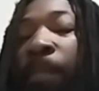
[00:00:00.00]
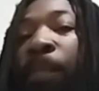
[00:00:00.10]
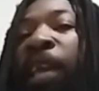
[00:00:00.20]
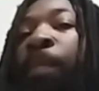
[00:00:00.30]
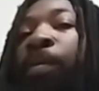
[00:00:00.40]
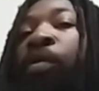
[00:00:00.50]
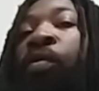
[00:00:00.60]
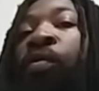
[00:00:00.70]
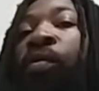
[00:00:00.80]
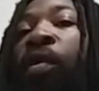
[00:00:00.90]

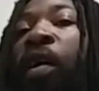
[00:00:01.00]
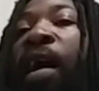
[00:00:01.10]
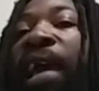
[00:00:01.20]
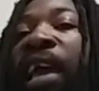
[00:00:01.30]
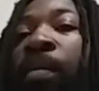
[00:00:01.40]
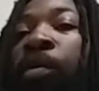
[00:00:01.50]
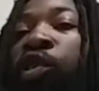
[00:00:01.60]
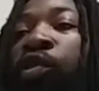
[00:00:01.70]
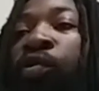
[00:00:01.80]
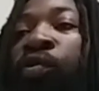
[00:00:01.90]
people are able
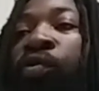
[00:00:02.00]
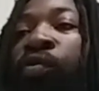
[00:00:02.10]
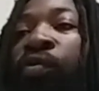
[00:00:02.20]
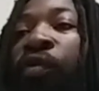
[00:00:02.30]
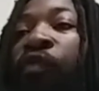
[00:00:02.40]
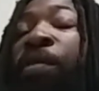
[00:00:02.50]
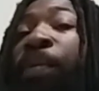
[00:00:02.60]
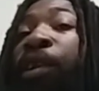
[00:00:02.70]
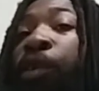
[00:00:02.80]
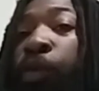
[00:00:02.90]
to
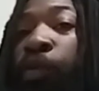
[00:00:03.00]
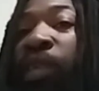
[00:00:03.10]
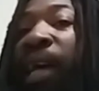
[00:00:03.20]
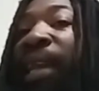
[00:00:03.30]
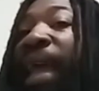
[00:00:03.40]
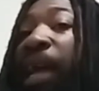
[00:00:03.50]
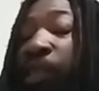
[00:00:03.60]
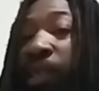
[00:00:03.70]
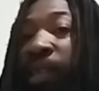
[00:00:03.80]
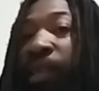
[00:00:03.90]
reproduce
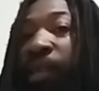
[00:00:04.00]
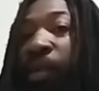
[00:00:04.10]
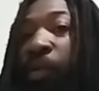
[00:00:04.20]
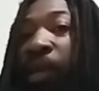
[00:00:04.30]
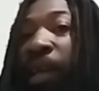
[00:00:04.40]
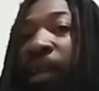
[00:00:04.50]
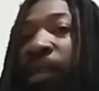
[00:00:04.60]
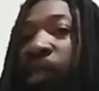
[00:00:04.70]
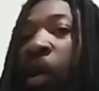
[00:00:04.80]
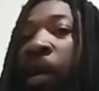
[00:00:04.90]
unnaturally. Okay,
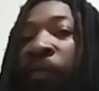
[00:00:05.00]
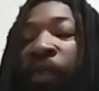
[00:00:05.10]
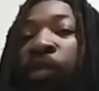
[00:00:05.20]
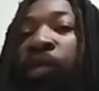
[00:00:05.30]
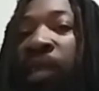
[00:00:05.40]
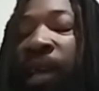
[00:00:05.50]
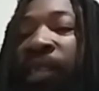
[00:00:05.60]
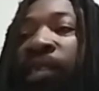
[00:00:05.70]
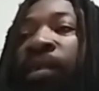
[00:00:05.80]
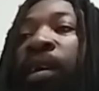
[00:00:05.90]
it's artificial
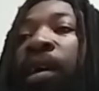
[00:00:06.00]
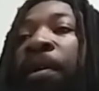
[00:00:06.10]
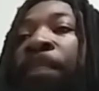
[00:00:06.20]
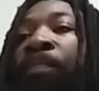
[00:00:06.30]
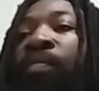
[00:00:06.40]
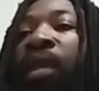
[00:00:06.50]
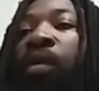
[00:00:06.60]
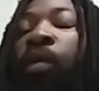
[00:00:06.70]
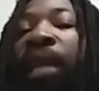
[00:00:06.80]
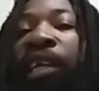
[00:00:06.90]
selection.
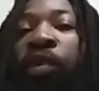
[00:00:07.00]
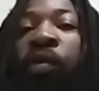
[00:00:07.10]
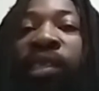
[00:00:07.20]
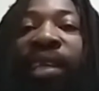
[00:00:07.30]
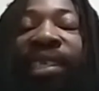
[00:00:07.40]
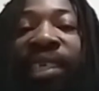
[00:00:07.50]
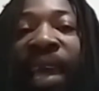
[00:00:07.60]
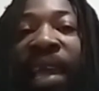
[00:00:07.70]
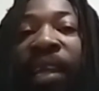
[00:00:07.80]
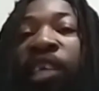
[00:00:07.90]
What they do is they
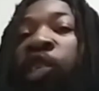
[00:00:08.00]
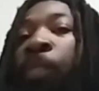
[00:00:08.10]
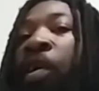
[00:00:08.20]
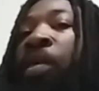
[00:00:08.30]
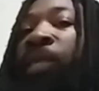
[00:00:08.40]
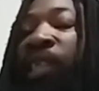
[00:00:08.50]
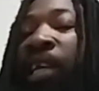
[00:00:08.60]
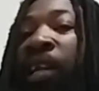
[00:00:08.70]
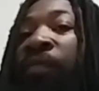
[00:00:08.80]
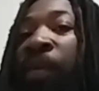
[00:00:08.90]
take the sperm
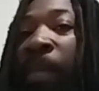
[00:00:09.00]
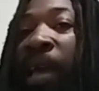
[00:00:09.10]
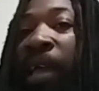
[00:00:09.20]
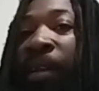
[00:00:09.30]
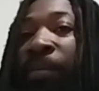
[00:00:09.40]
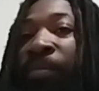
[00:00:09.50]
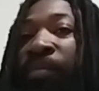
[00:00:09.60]
cell of the man